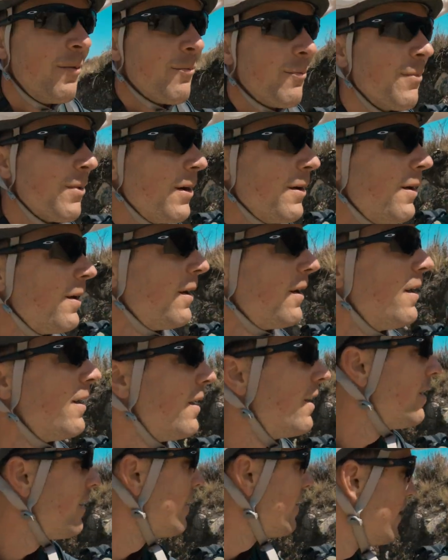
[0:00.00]
Here, when you
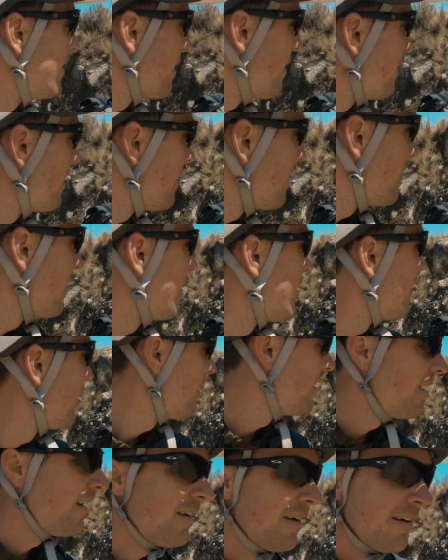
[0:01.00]
do this,
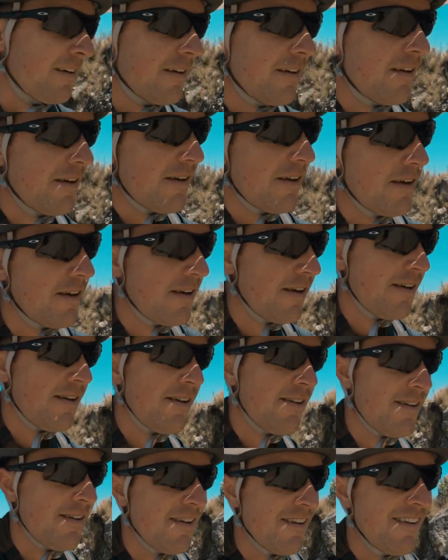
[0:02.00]
you have to
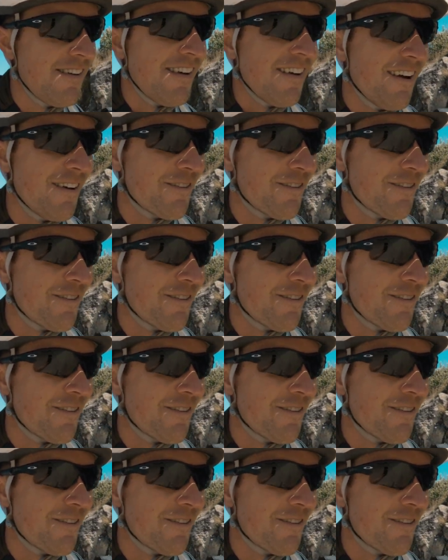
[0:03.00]
earn it.